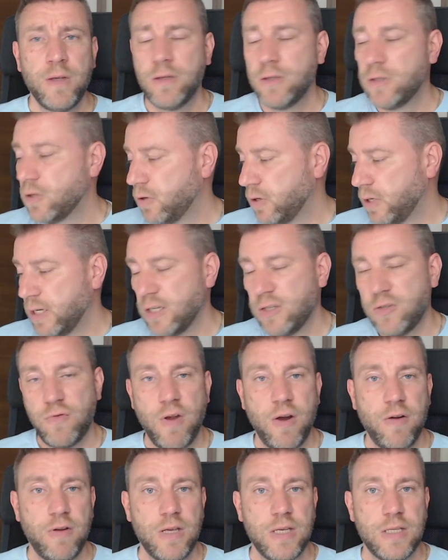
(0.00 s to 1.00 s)
So it is
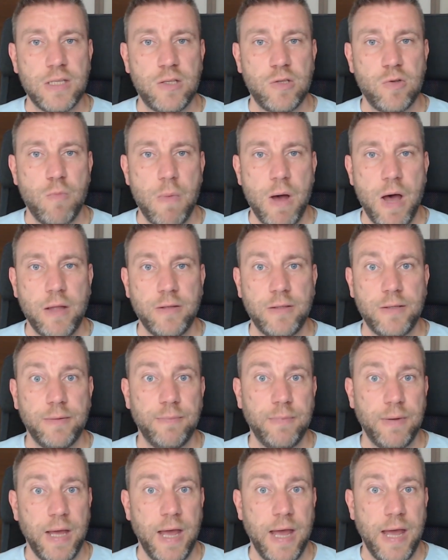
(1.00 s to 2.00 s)
very easy to mount.
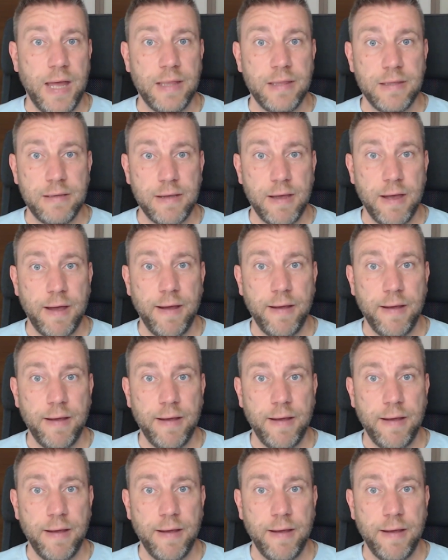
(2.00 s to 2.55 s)
And